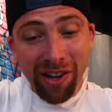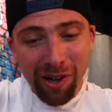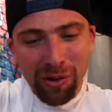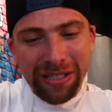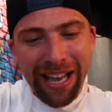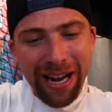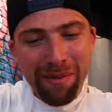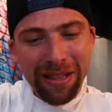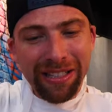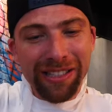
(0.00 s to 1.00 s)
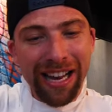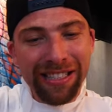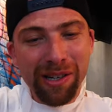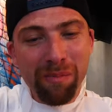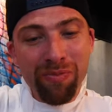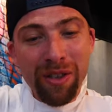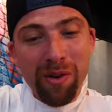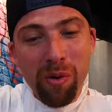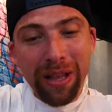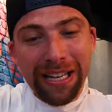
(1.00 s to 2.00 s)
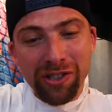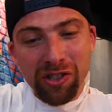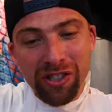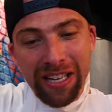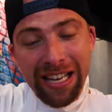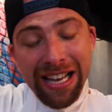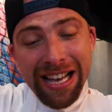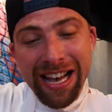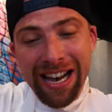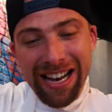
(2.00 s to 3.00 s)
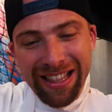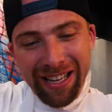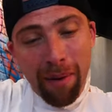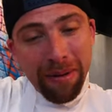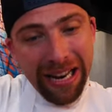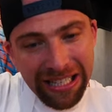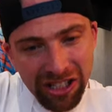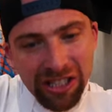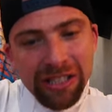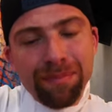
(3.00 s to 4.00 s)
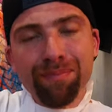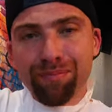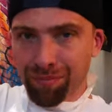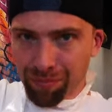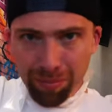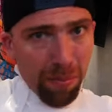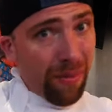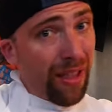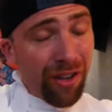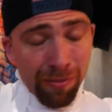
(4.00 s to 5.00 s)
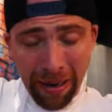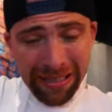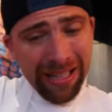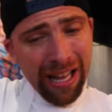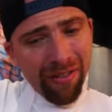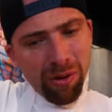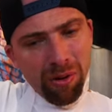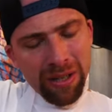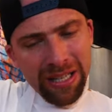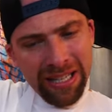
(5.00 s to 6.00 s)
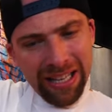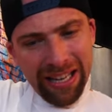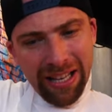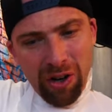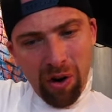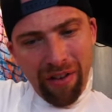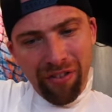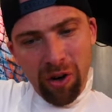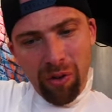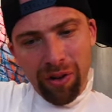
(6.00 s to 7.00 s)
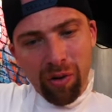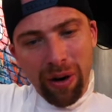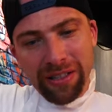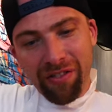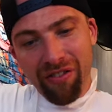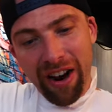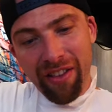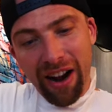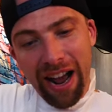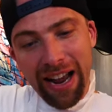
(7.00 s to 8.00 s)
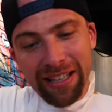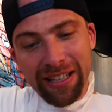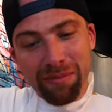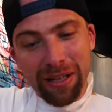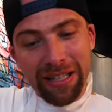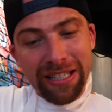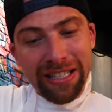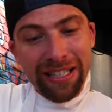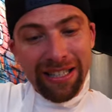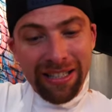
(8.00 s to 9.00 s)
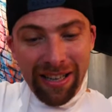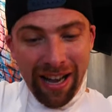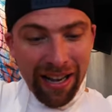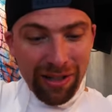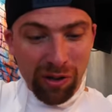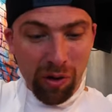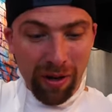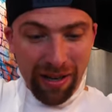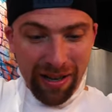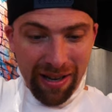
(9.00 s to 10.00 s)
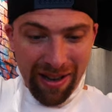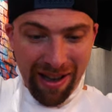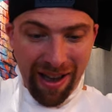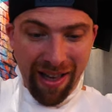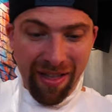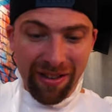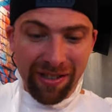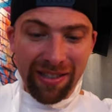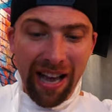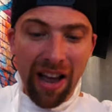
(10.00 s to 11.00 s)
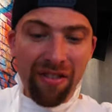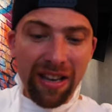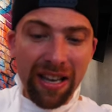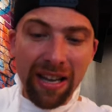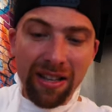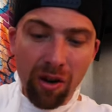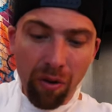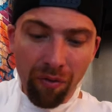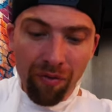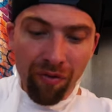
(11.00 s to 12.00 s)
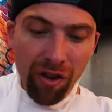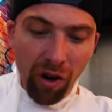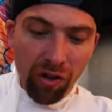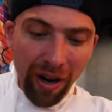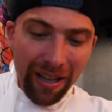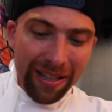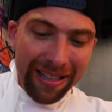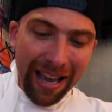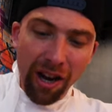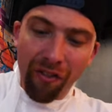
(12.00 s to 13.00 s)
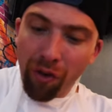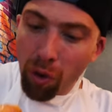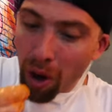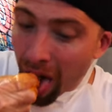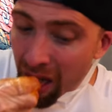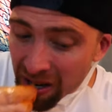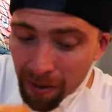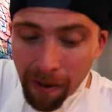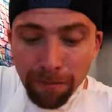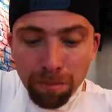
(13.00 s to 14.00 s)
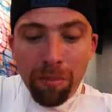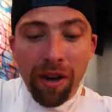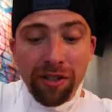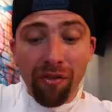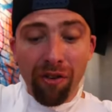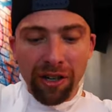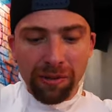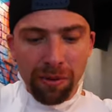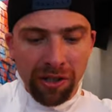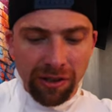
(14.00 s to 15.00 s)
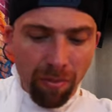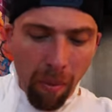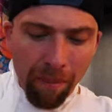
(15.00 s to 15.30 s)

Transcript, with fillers: done in Louisiana, but this is actually really interesting. Uh, the combination, the spice level. Again, you don't have to go the crazy fire that I did, but I enjoy it. And then just diving in and you know, you know, trying to get your food It was a fun experience.